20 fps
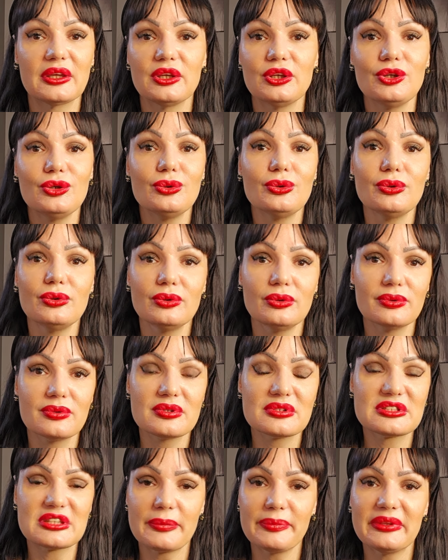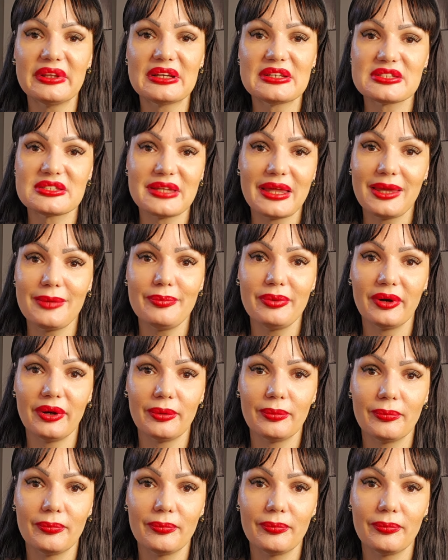you something stable,